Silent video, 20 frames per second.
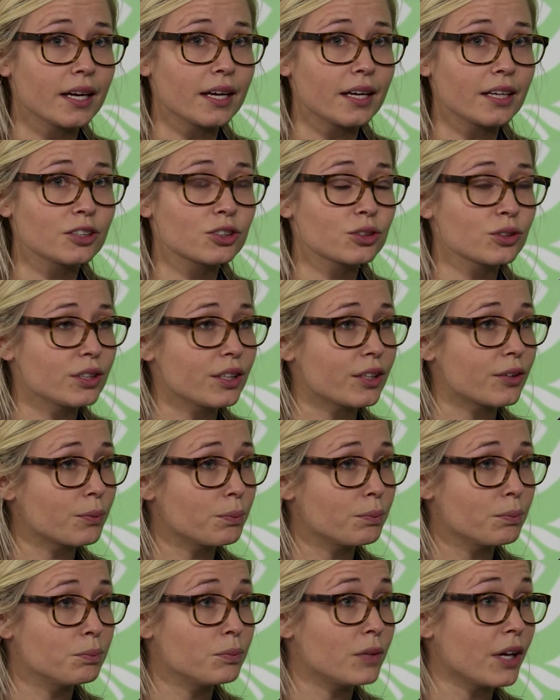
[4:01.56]
into
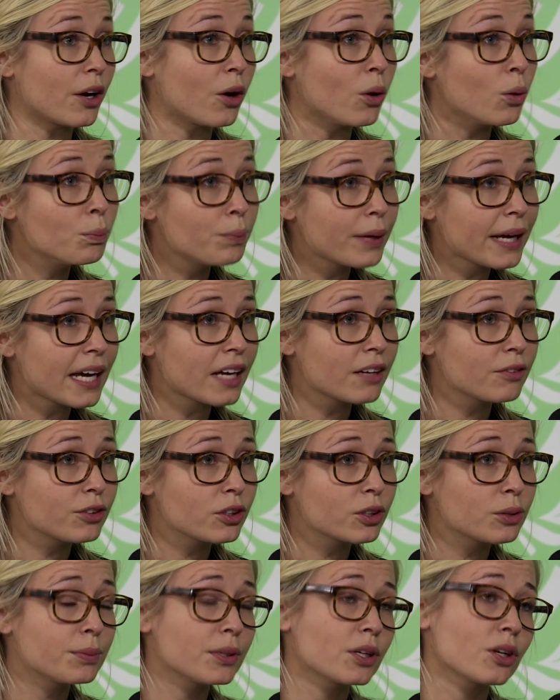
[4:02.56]
their own
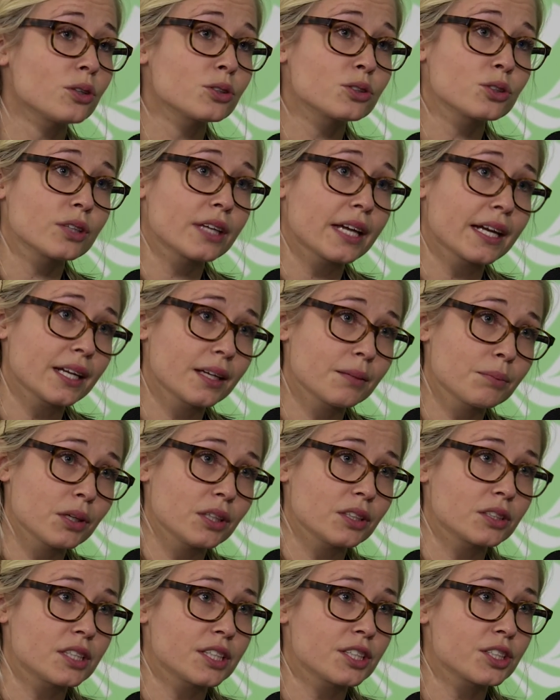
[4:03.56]
behavior, but also getting
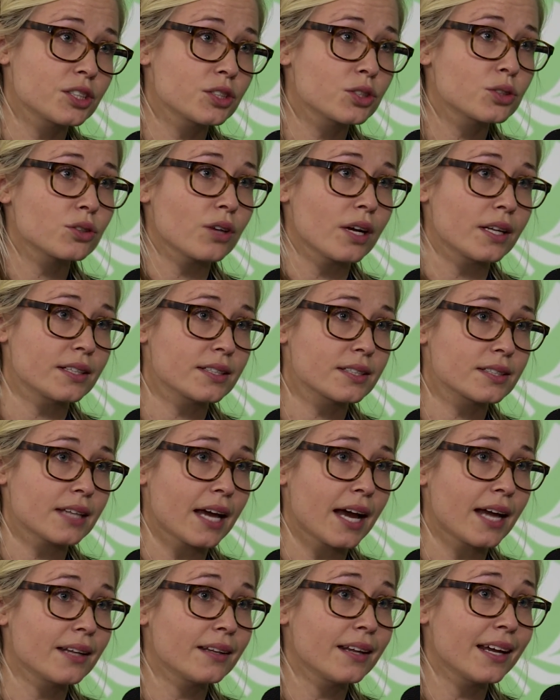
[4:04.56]
politicians to
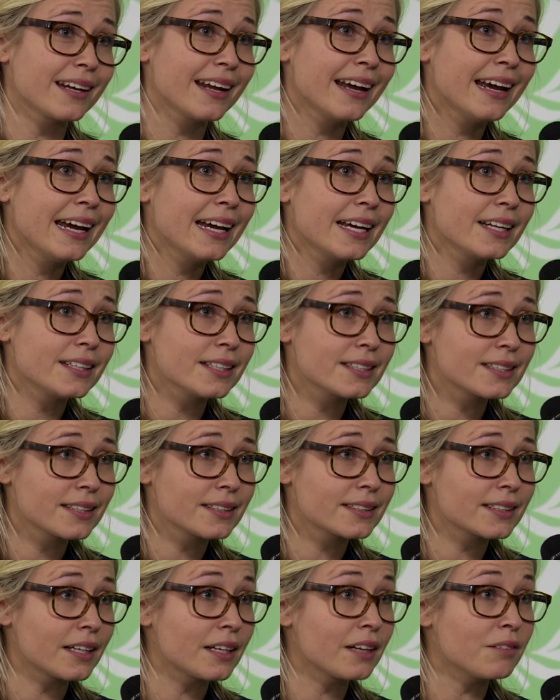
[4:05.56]
understand that this
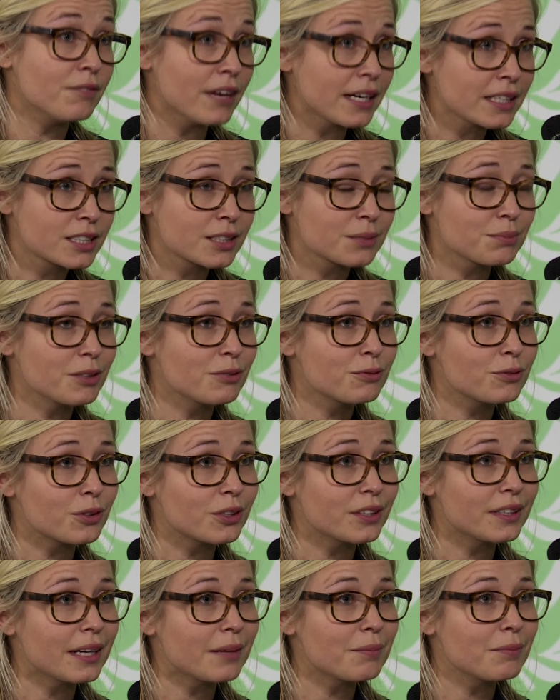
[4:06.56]
is an investment
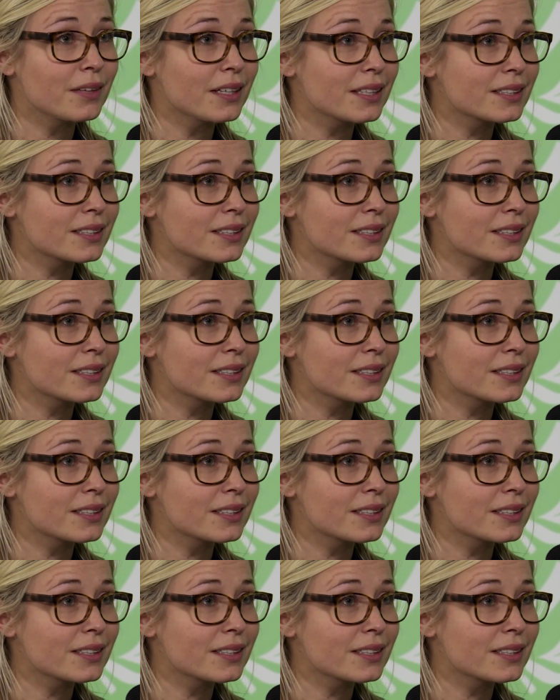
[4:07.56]
for them.